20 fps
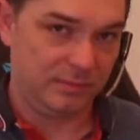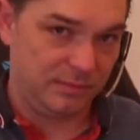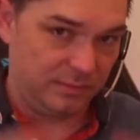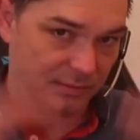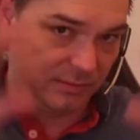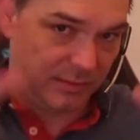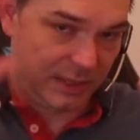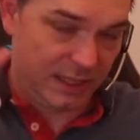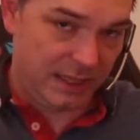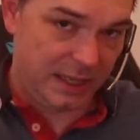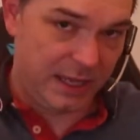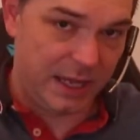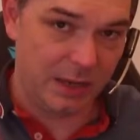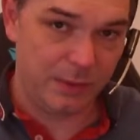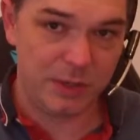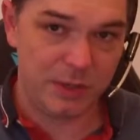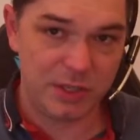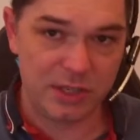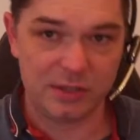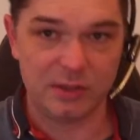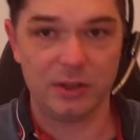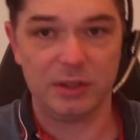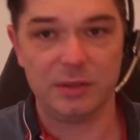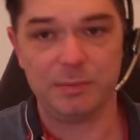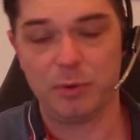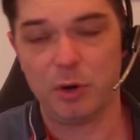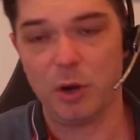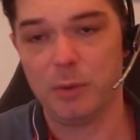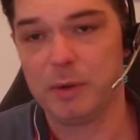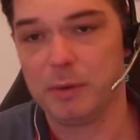The language is not the
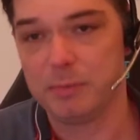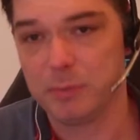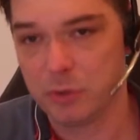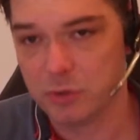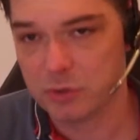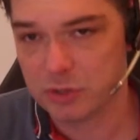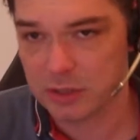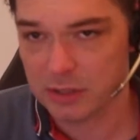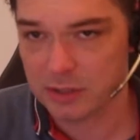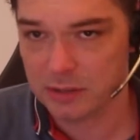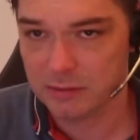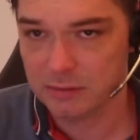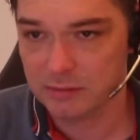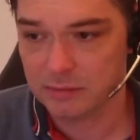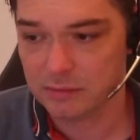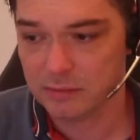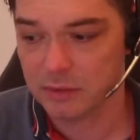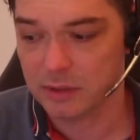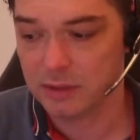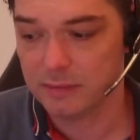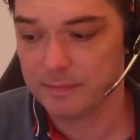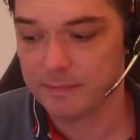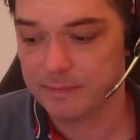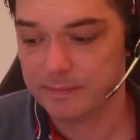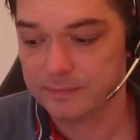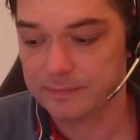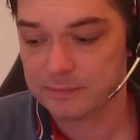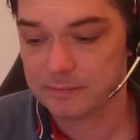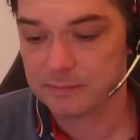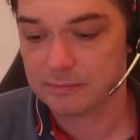problem usually, right?
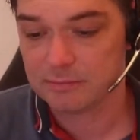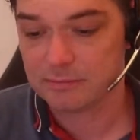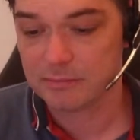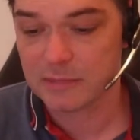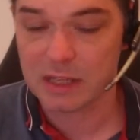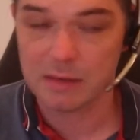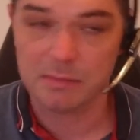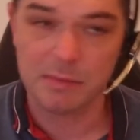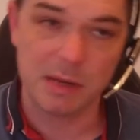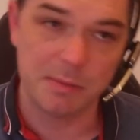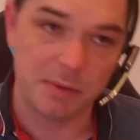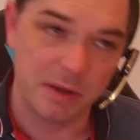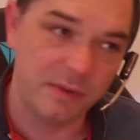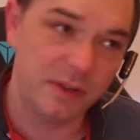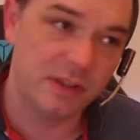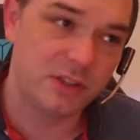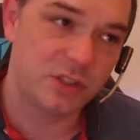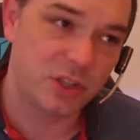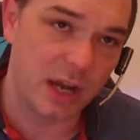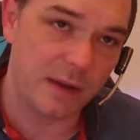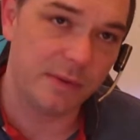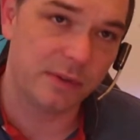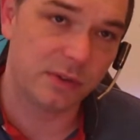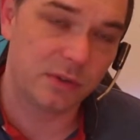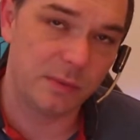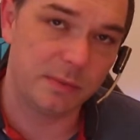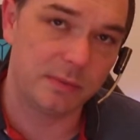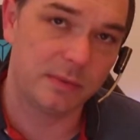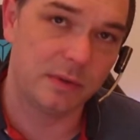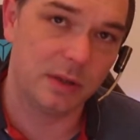Maybe if it's
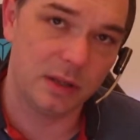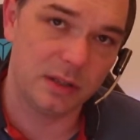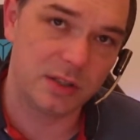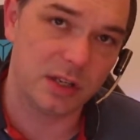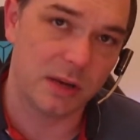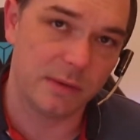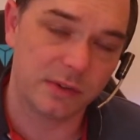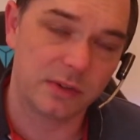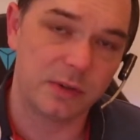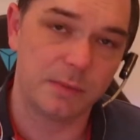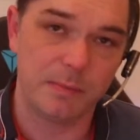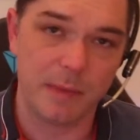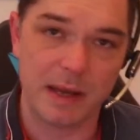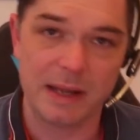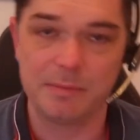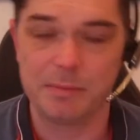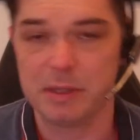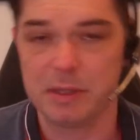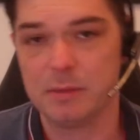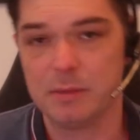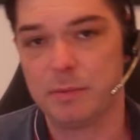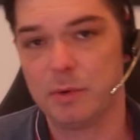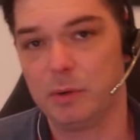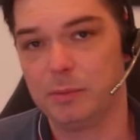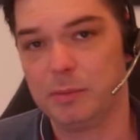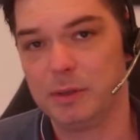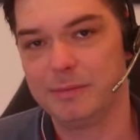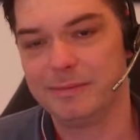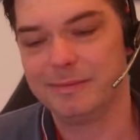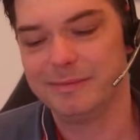JavaScript, JavaScript might be the
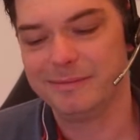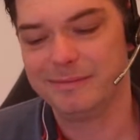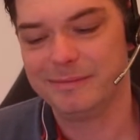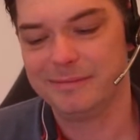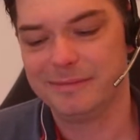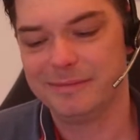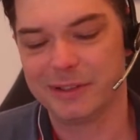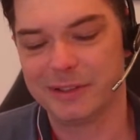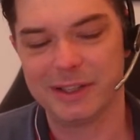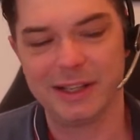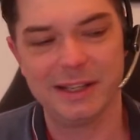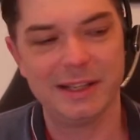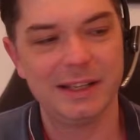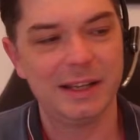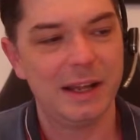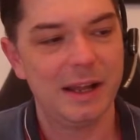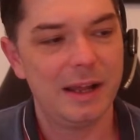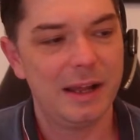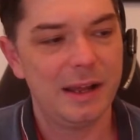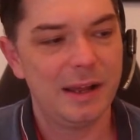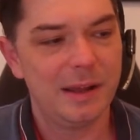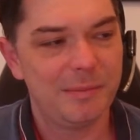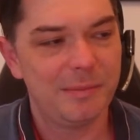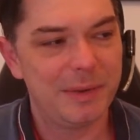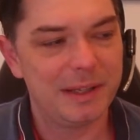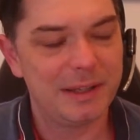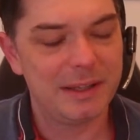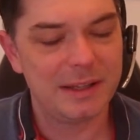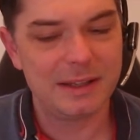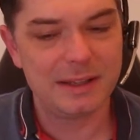problem, okay?
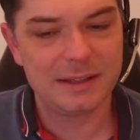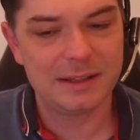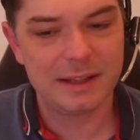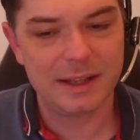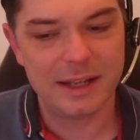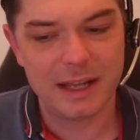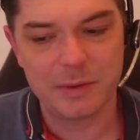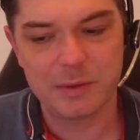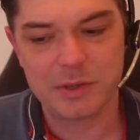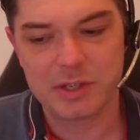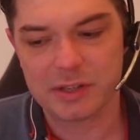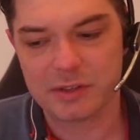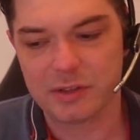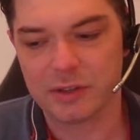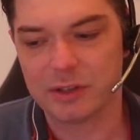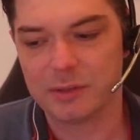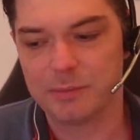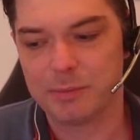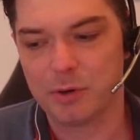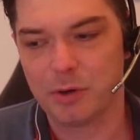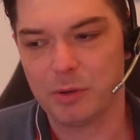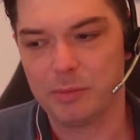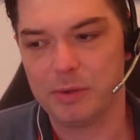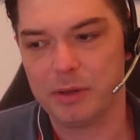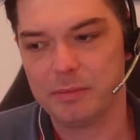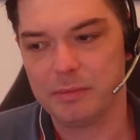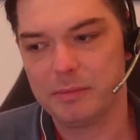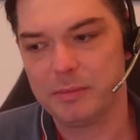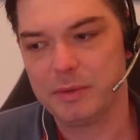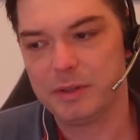But the language is not the
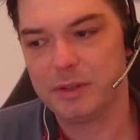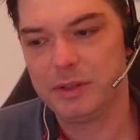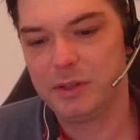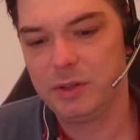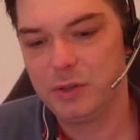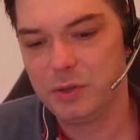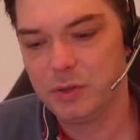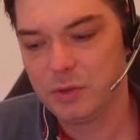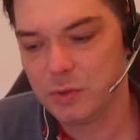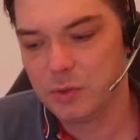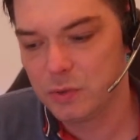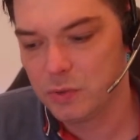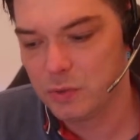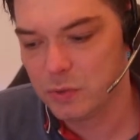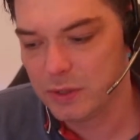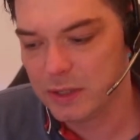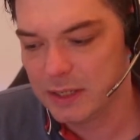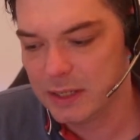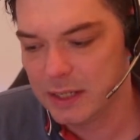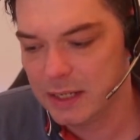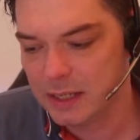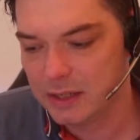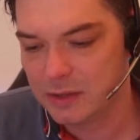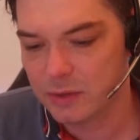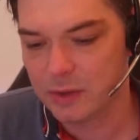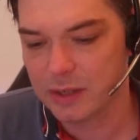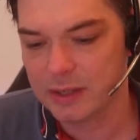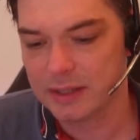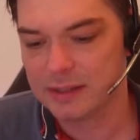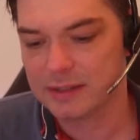problem. You need
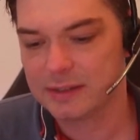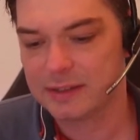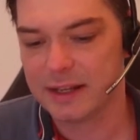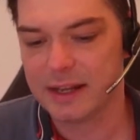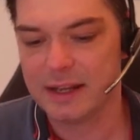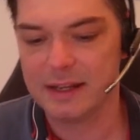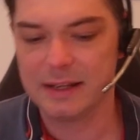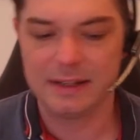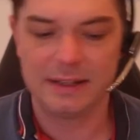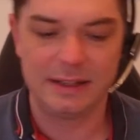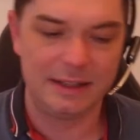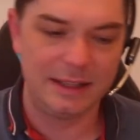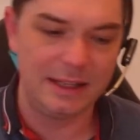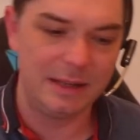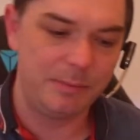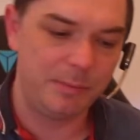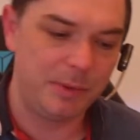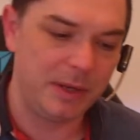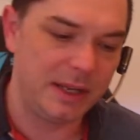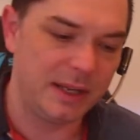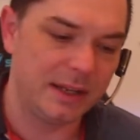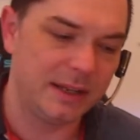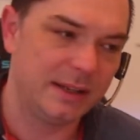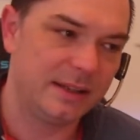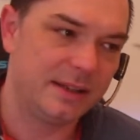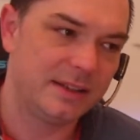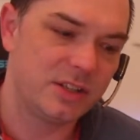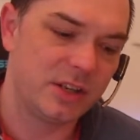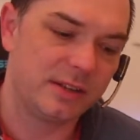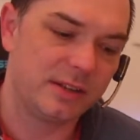to understand it deeply and it
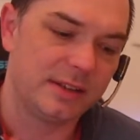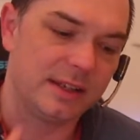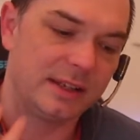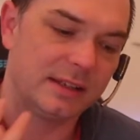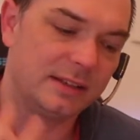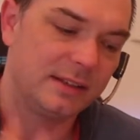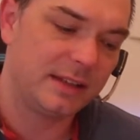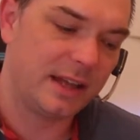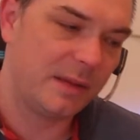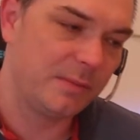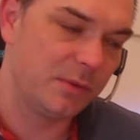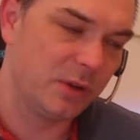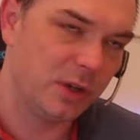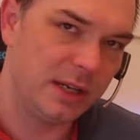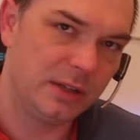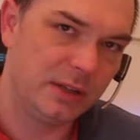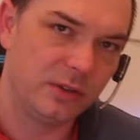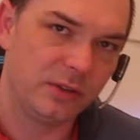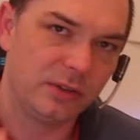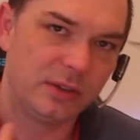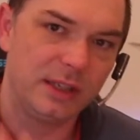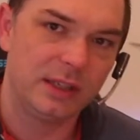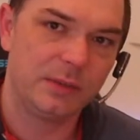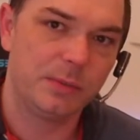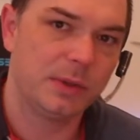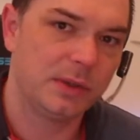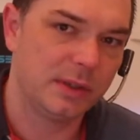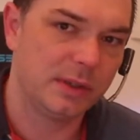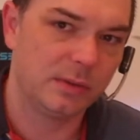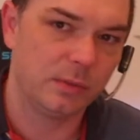just takes time and you need to stick
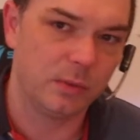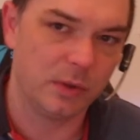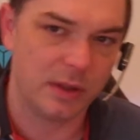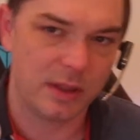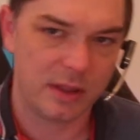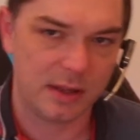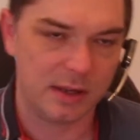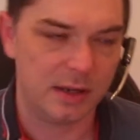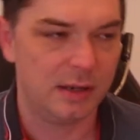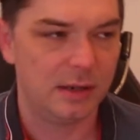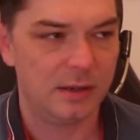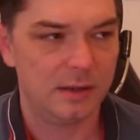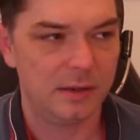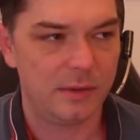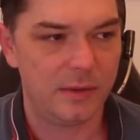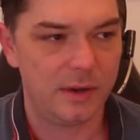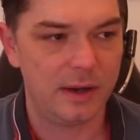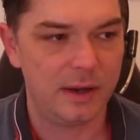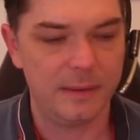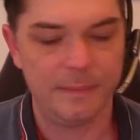with this one thing, right?